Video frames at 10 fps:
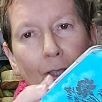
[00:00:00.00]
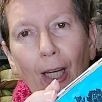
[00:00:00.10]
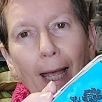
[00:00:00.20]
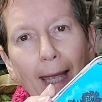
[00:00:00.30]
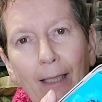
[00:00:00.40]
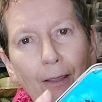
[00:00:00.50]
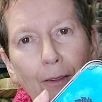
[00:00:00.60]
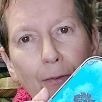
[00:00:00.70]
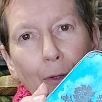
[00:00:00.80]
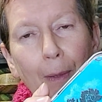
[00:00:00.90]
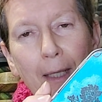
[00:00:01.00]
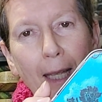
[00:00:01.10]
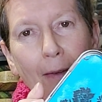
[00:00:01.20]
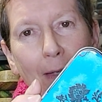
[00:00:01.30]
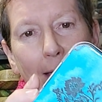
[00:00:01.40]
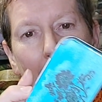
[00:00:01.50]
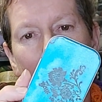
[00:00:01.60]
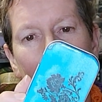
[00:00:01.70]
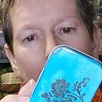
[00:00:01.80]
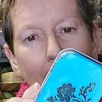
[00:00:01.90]
jag of always
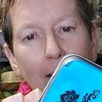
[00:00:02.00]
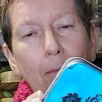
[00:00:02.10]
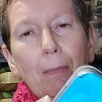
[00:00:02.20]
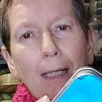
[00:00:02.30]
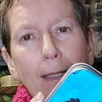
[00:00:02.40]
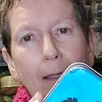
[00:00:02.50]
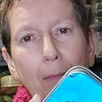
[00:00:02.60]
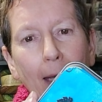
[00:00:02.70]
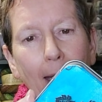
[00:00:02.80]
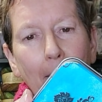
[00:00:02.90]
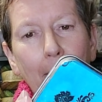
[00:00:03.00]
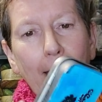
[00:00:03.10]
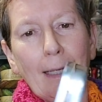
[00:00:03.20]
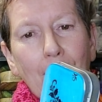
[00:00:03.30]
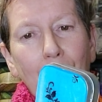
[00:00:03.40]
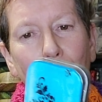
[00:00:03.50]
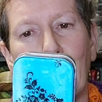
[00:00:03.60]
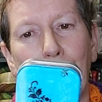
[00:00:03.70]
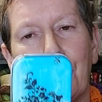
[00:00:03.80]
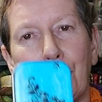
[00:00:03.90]
having some mints in my handbag. And so I
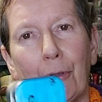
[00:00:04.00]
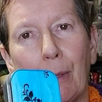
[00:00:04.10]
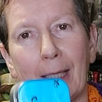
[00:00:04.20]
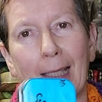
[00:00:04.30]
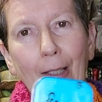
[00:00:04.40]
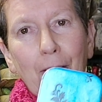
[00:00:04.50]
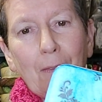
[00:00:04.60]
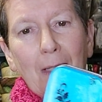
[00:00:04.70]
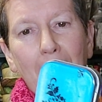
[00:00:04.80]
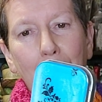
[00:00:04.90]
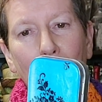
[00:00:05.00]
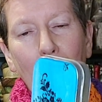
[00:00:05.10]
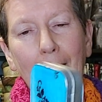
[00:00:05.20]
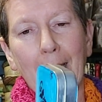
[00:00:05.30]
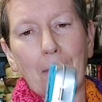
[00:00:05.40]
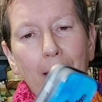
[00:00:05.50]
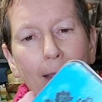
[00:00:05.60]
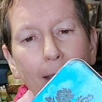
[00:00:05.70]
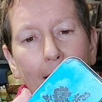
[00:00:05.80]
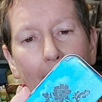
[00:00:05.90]
went through quite a lot of these Bartley's
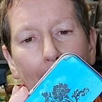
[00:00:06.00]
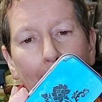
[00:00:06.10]
mints.